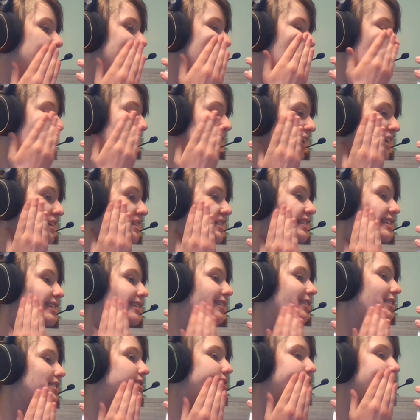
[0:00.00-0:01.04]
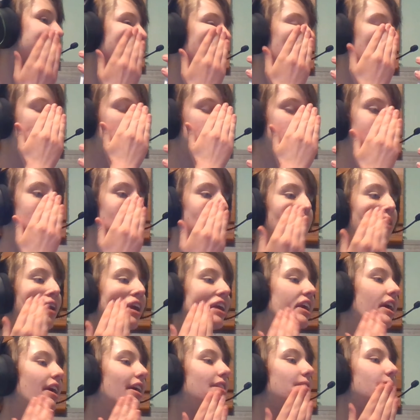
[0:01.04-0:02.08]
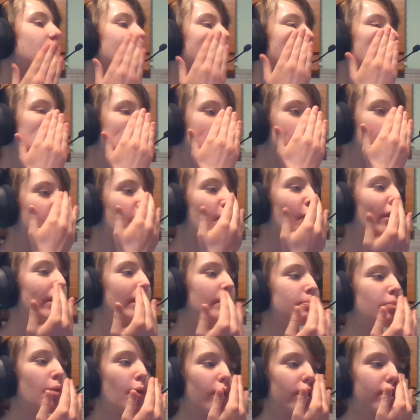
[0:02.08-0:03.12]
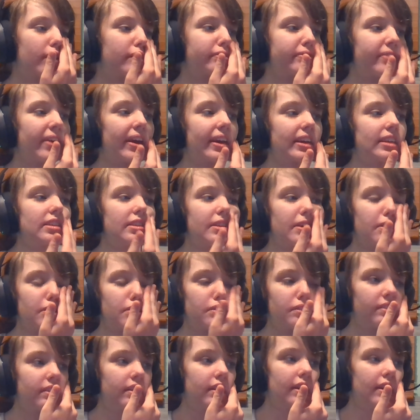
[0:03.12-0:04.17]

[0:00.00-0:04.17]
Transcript: that into your skin to make it more perfecto.